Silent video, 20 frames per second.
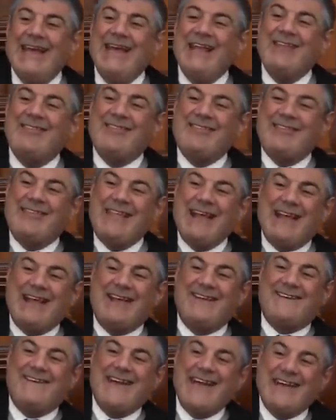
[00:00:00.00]
it's the
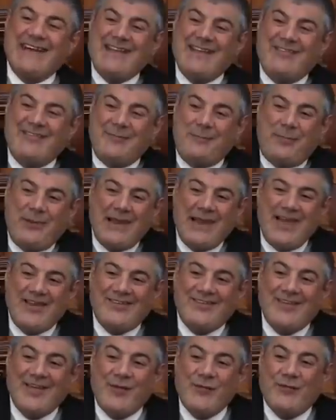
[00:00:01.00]
greatest
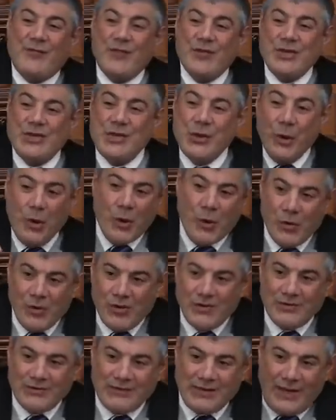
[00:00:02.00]
pleasure for you,
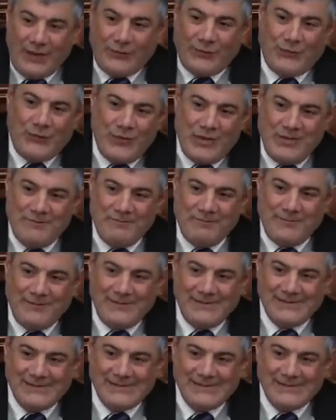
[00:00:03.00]
not for him.